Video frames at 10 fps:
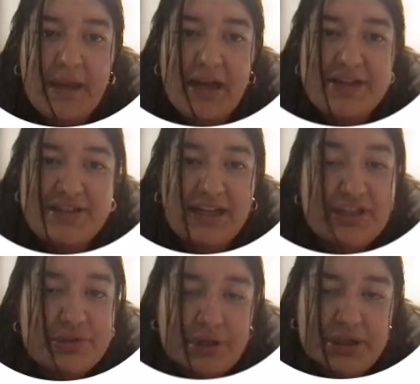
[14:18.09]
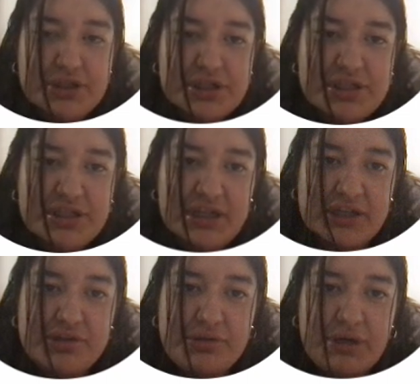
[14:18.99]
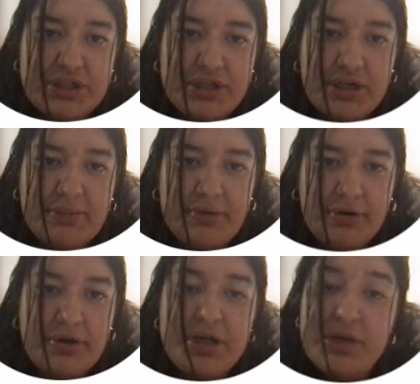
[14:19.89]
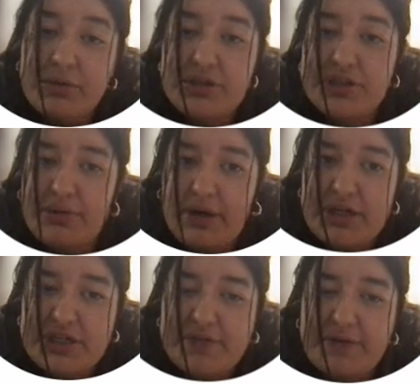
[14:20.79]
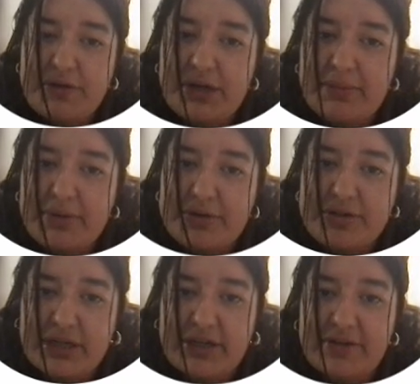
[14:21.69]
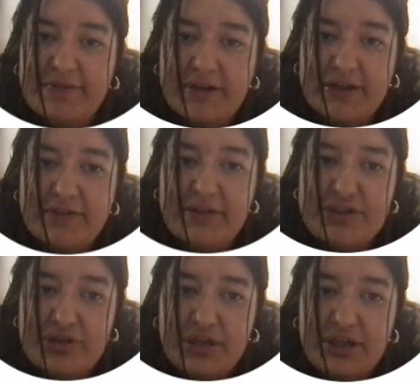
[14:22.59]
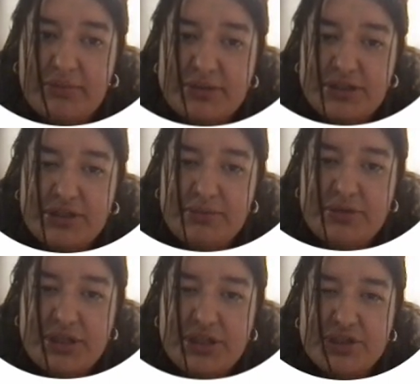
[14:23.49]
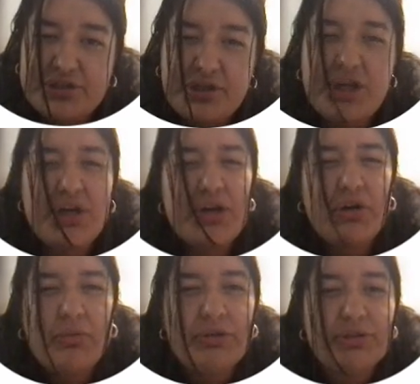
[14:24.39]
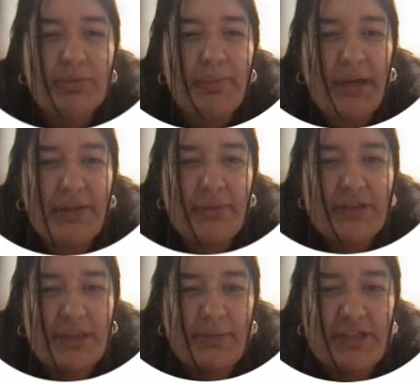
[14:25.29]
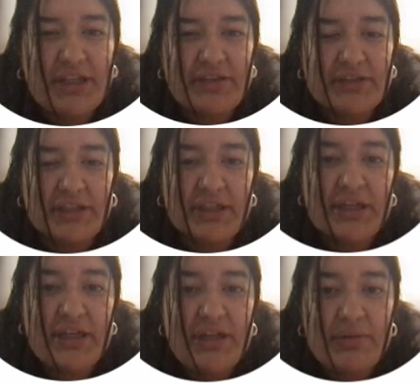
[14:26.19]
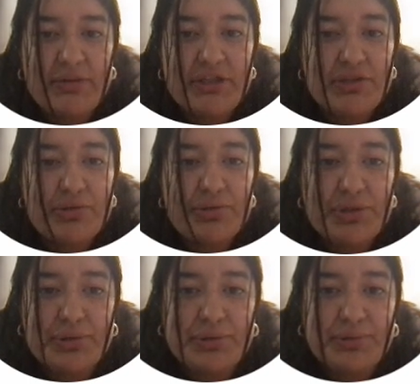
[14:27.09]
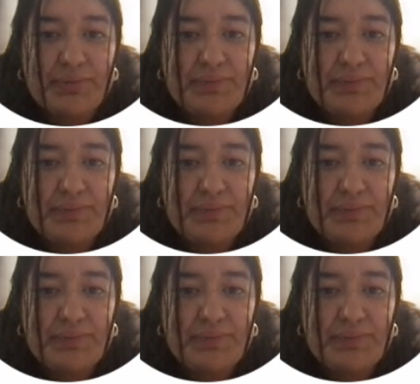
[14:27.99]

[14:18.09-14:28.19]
A second strategy is the next generation inhibitor, which is the creation of new inhibitors that can effectively target resistant mutations or multiple pathways simultaneously, which is crucial.